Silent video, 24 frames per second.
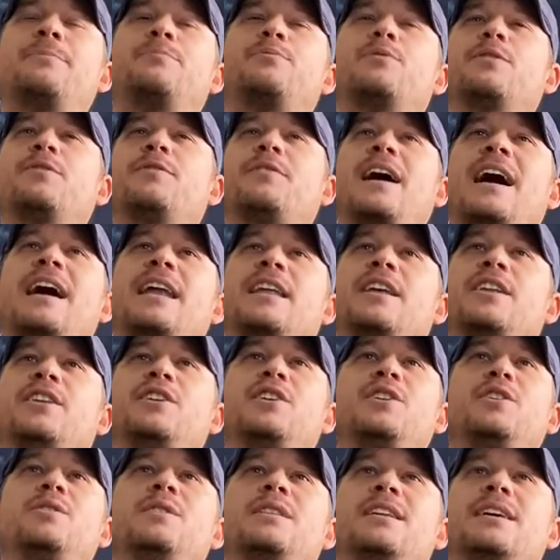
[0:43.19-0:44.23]
provided
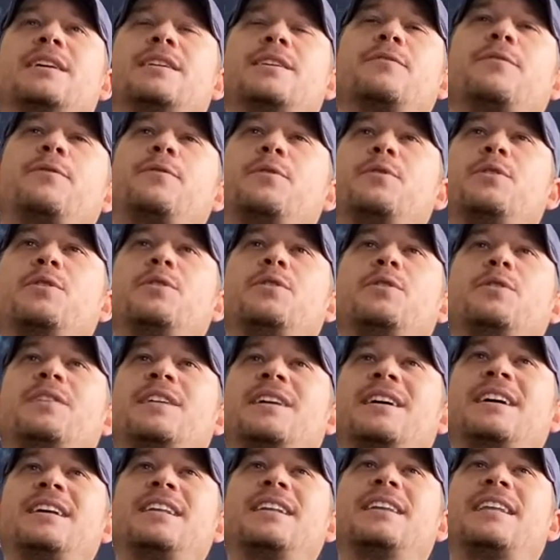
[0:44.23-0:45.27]
you live through
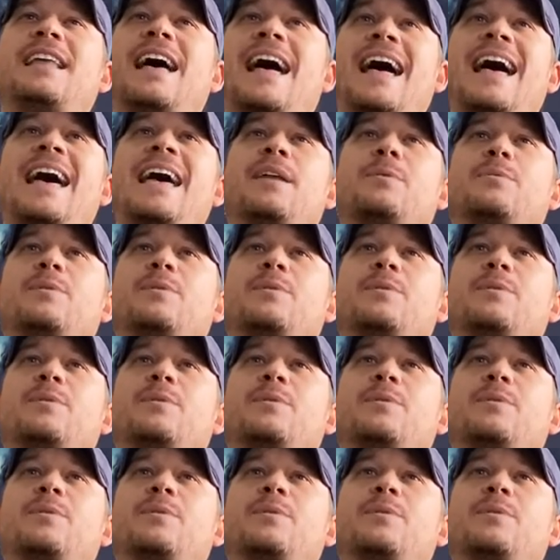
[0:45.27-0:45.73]
the night.